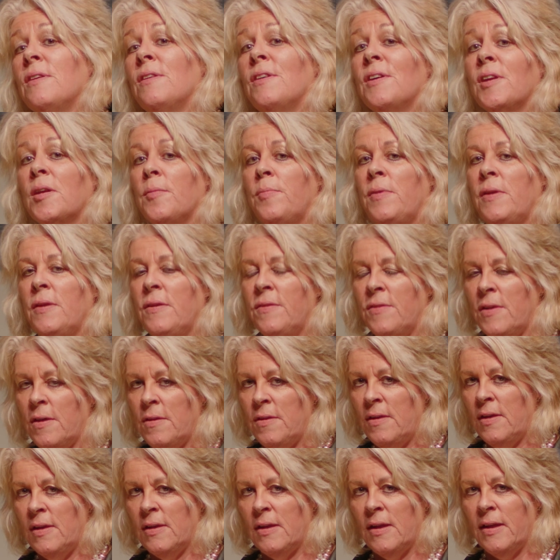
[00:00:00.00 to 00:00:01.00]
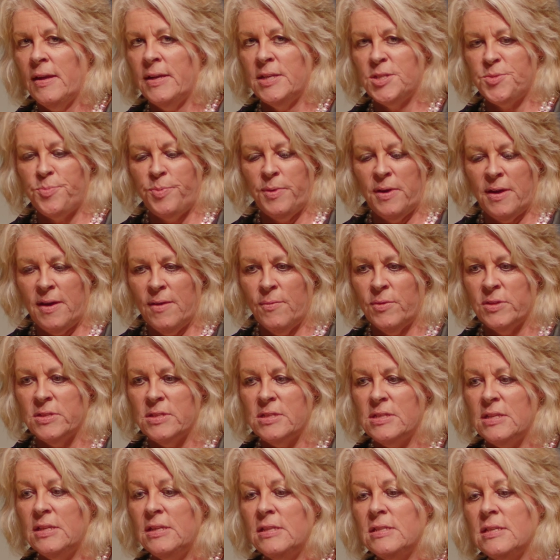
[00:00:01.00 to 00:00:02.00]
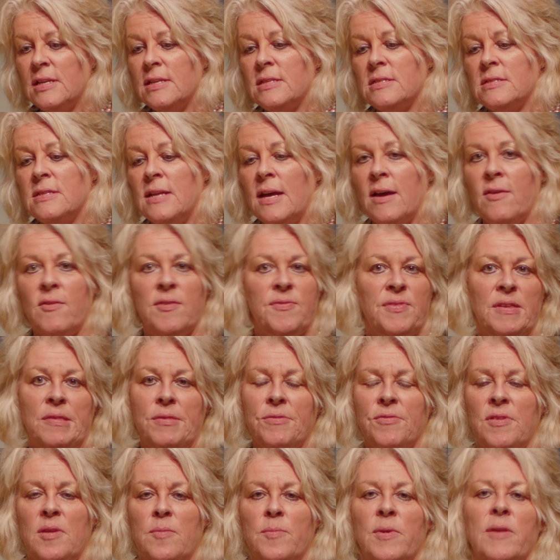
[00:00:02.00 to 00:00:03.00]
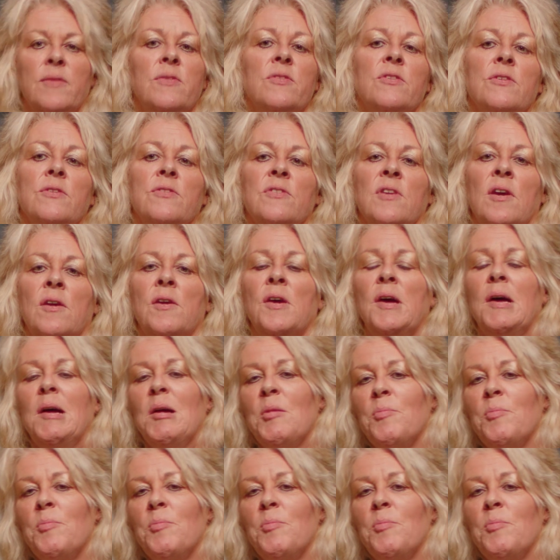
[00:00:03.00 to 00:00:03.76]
Arguably, you don't need an HbA1c test now every 3 months or so,